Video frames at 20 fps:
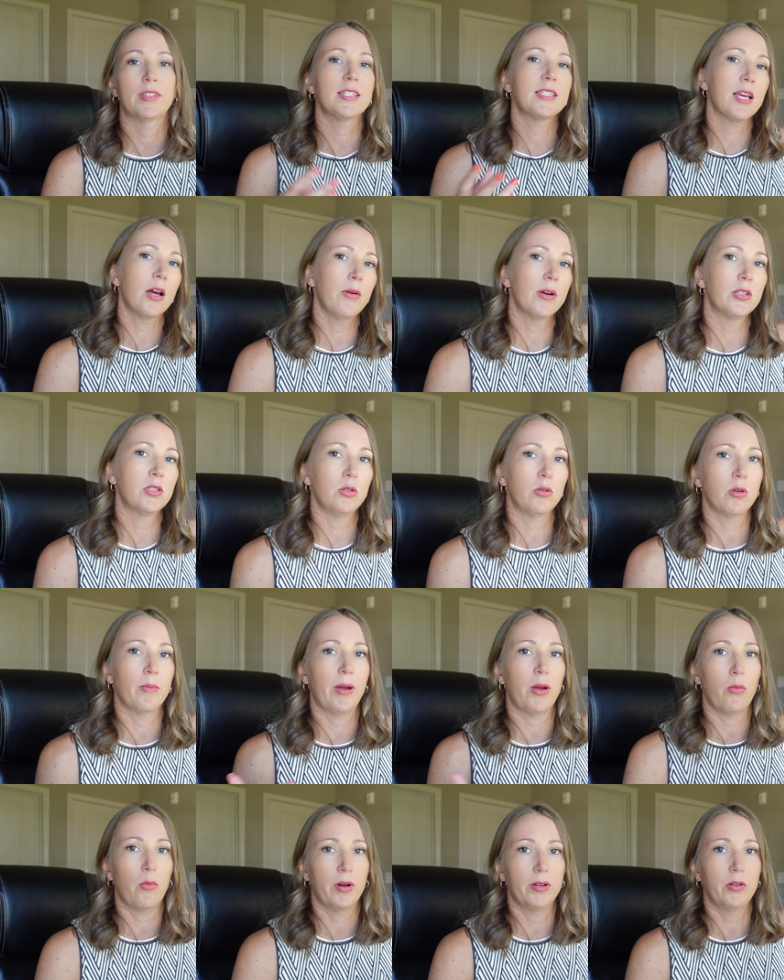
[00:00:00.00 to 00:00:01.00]
That's how I tutor
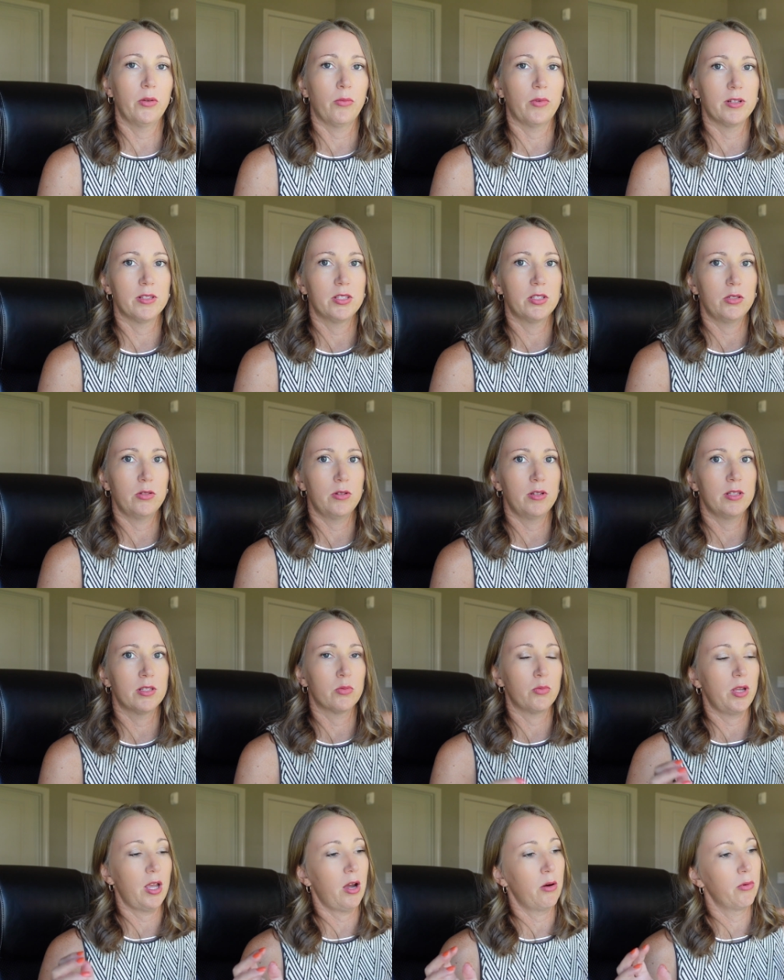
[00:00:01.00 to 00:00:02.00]
my one-to-one -one
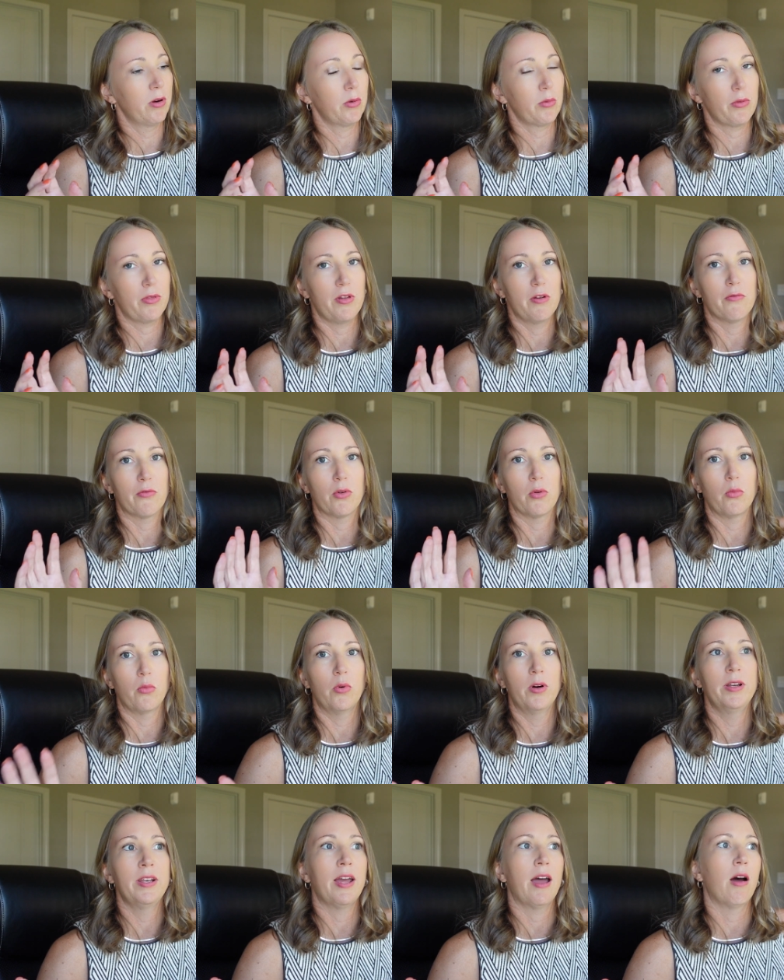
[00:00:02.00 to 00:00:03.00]
students. We I work with them for
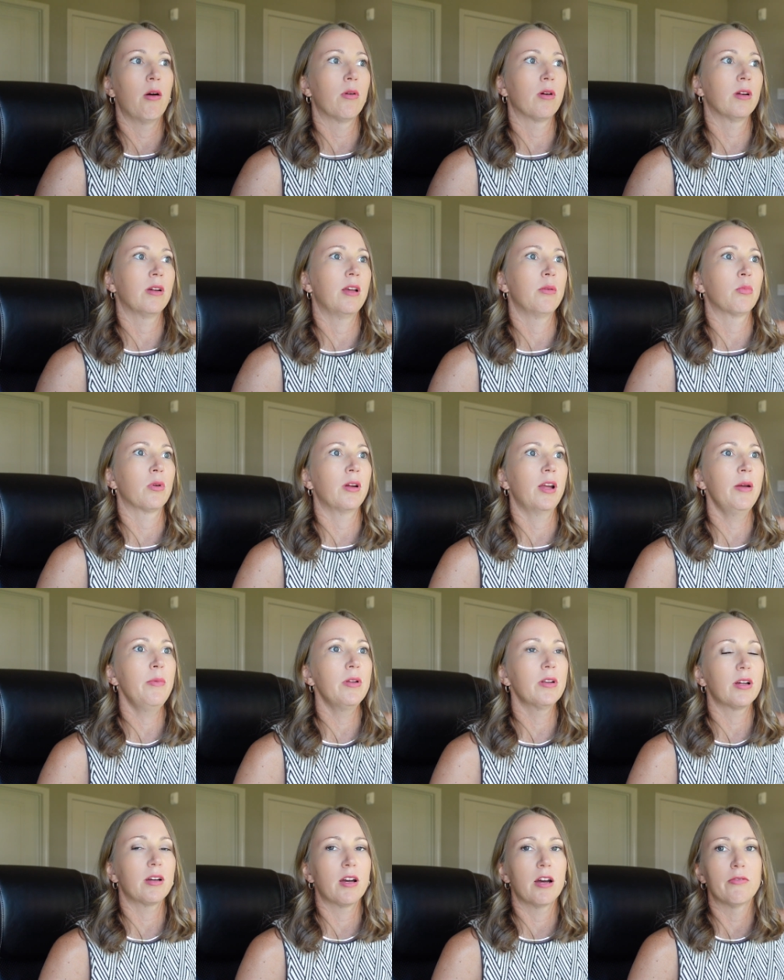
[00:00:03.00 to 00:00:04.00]
one hour and we're
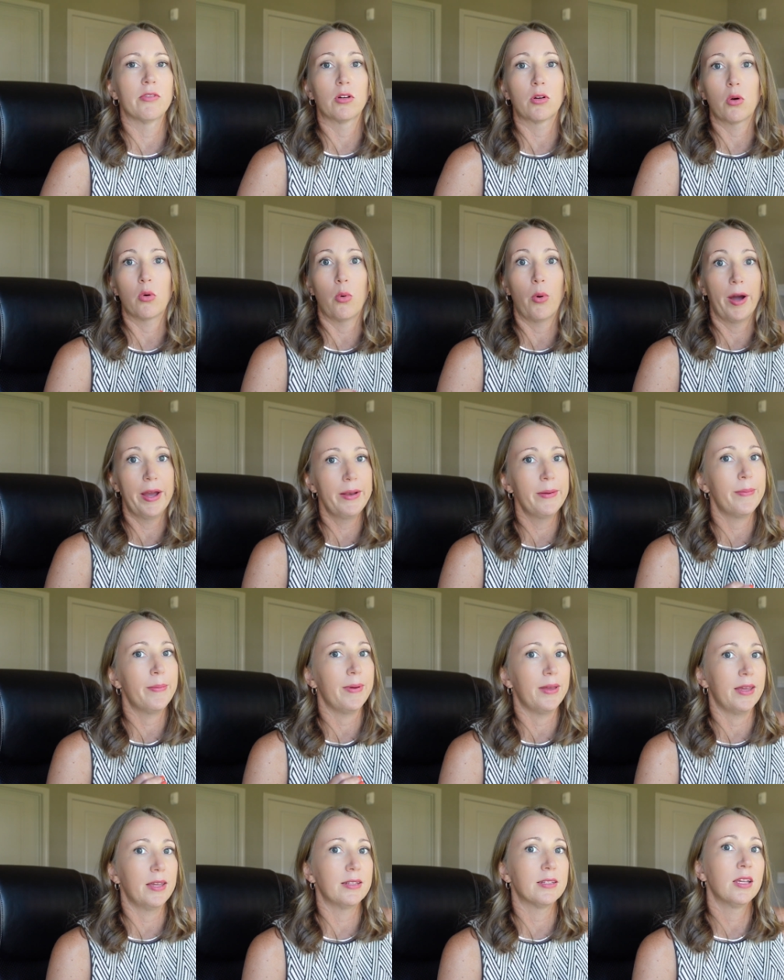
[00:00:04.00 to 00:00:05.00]
able to cover quite a
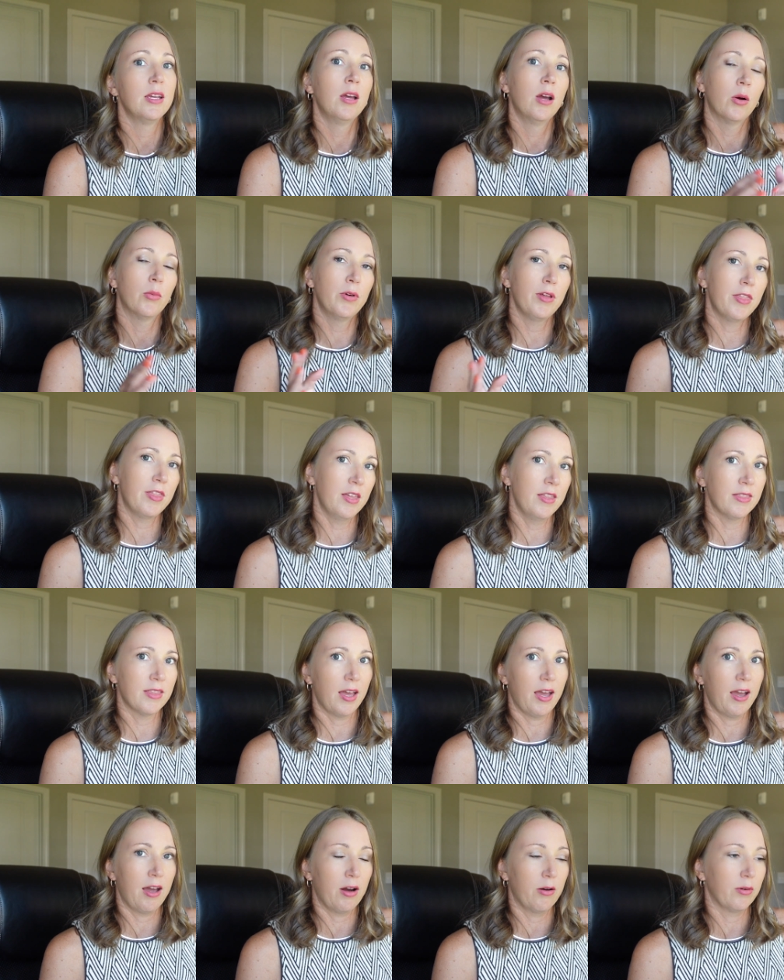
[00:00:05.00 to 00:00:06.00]
bit within
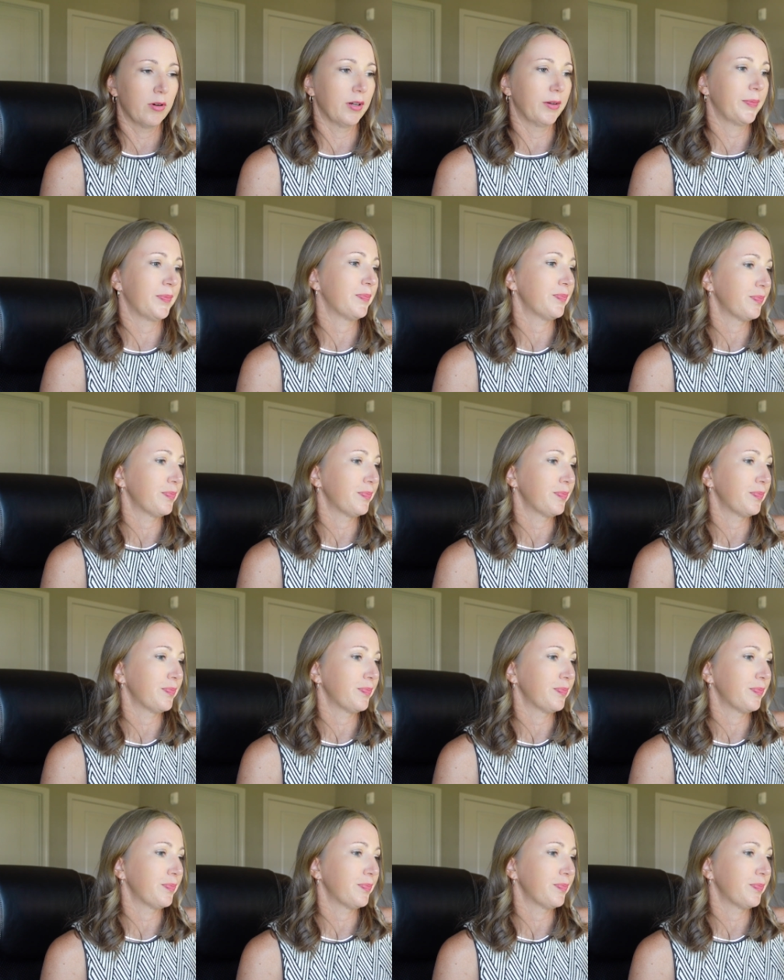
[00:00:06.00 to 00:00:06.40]
that hour.